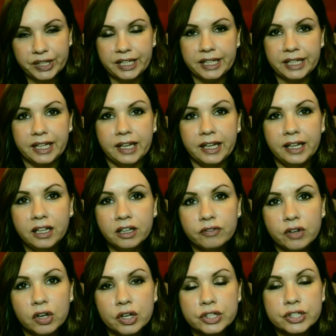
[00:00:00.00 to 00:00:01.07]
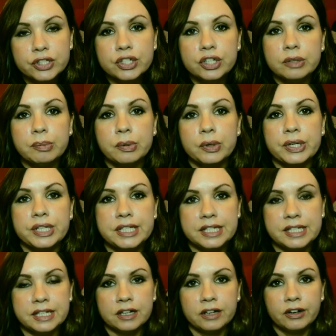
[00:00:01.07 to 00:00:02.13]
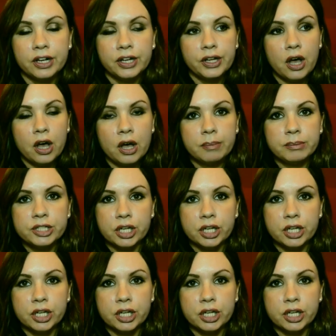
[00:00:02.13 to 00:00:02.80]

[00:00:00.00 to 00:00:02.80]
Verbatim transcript: the Echovox 2.0, um,